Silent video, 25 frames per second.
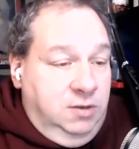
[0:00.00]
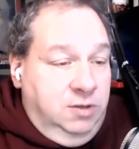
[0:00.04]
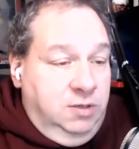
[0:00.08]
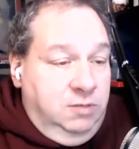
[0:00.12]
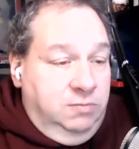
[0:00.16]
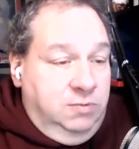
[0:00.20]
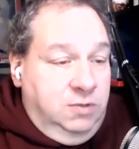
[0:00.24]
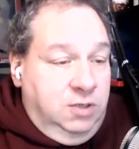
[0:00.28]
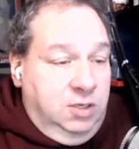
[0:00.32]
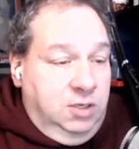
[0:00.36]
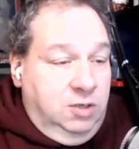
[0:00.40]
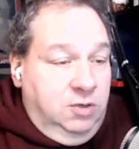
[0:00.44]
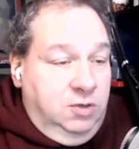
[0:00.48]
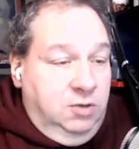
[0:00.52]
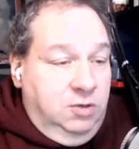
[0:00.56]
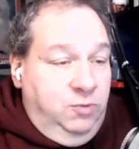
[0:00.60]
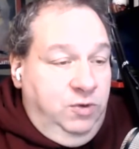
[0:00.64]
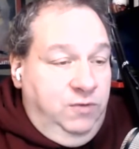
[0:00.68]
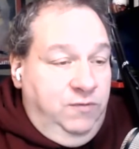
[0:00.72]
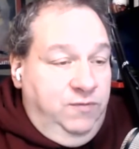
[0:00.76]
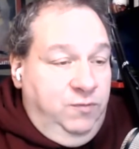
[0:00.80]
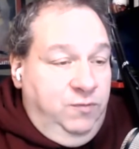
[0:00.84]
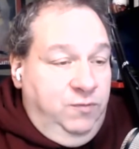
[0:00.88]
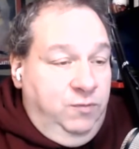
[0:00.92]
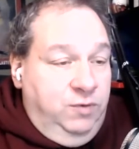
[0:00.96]
thought
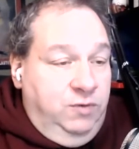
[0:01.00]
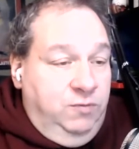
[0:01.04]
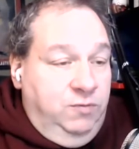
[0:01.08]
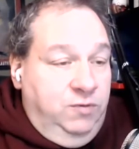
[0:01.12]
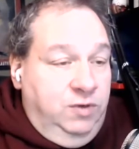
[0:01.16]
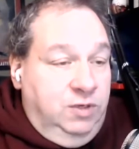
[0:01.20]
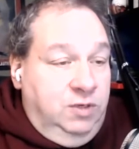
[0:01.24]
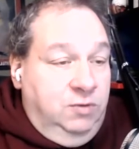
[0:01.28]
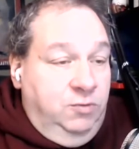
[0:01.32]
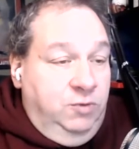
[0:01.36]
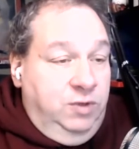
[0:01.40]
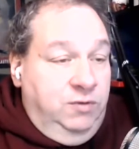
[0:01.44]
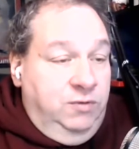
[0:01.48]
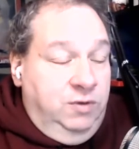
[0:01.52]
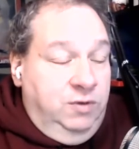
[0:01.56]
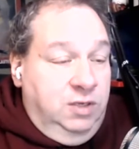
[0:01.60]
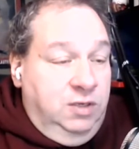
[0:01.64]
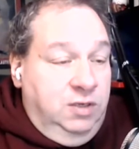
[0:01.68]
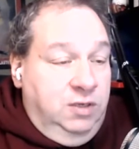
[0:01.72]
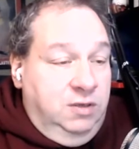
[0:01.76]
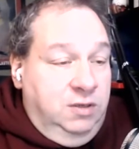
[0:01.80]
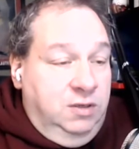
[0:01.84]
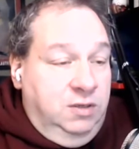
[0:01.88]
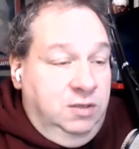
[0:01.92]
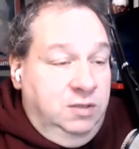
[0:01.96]
we would. You
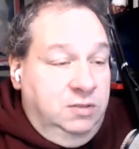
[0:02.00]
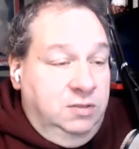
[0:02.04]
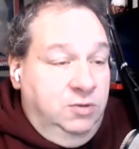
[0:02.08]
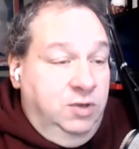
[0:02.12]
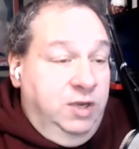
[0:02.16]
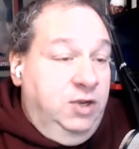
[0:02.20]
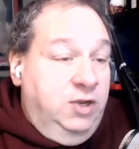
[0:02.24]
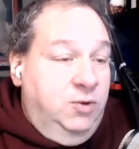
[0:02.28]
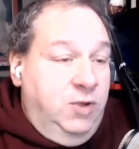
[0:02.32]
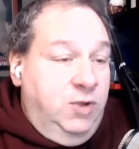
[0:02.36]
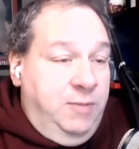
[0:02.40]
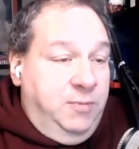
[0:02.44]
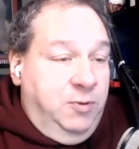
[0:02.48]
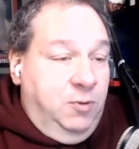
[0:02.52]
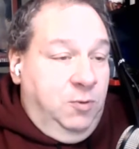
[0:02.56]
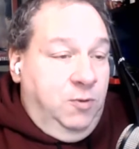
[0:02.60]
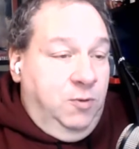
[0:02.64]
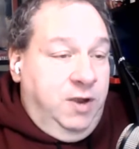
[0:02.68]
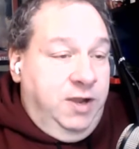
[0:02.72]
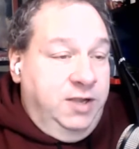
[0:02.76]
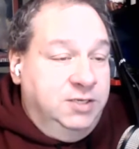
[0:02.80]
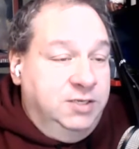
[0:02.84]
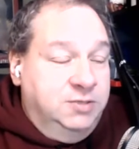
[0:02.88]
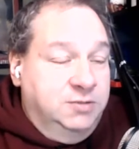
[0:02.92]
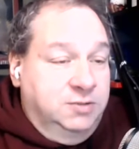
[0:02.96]
got a new Apple
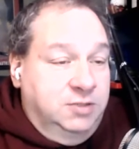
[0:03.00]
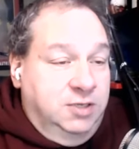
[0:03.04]
Watch.